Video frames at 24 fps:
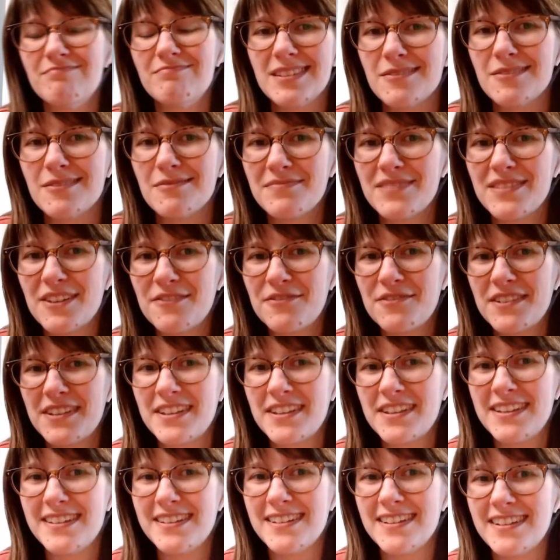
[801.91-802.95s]
So
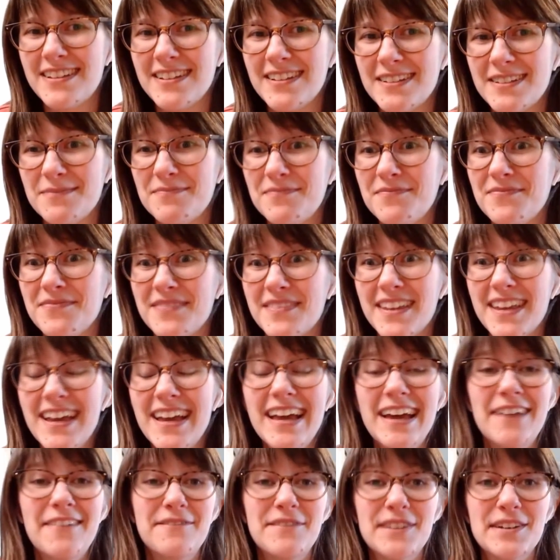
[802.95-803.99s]
definitely
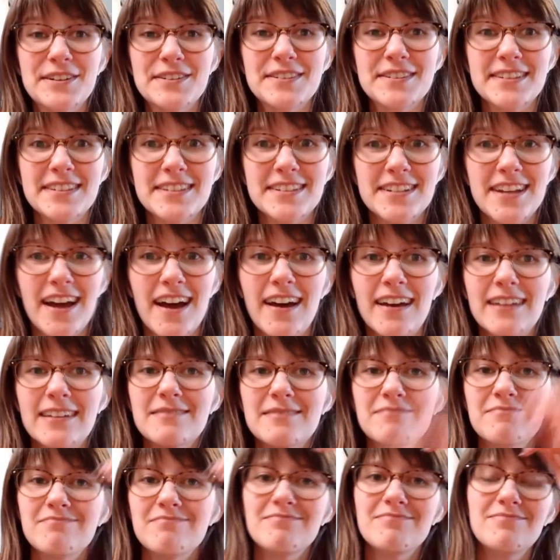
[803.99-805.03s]
folks in the
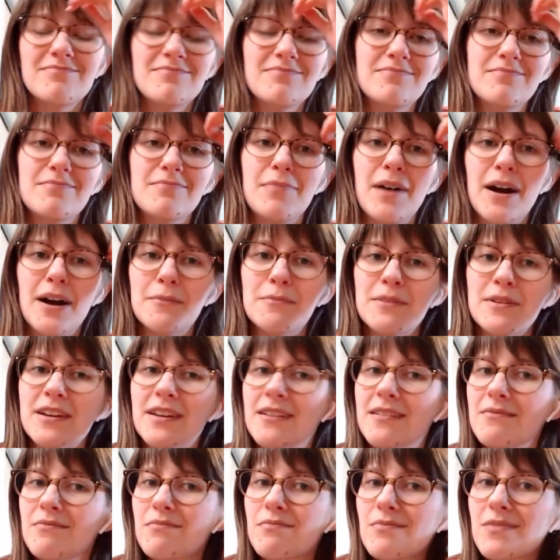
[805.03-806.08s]
chat, pop
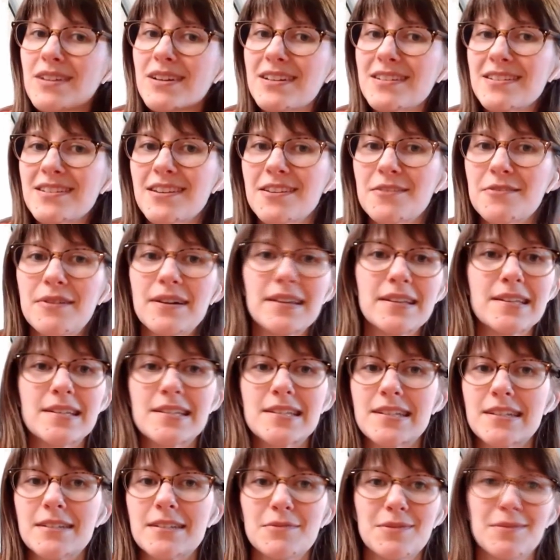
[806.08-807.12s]
in, because otherwise
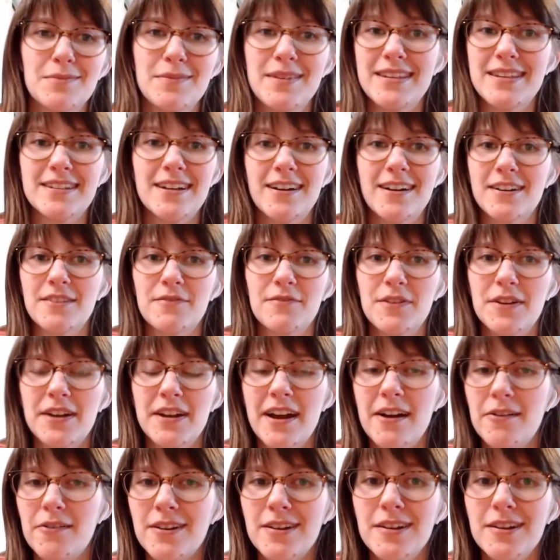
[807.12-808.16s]
it's just going to be me talking for an
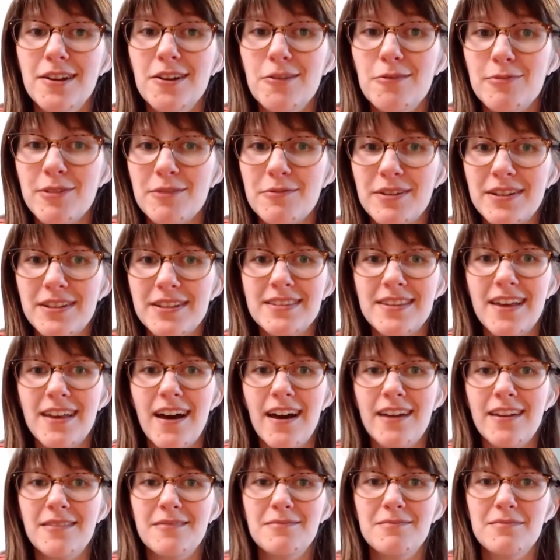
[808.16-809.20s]
hour. Nobody wants
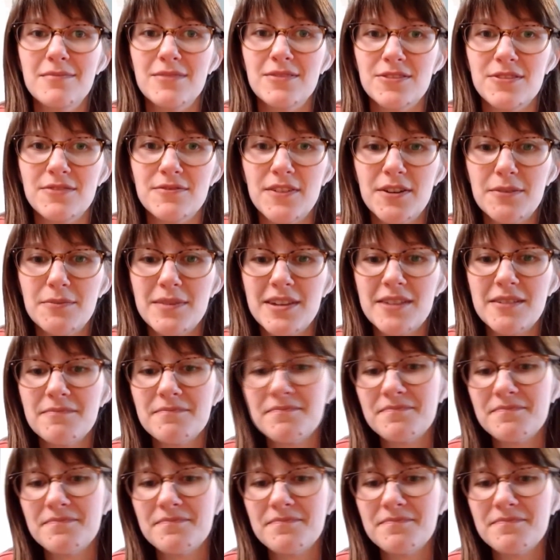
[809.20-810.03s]
that, most of all me.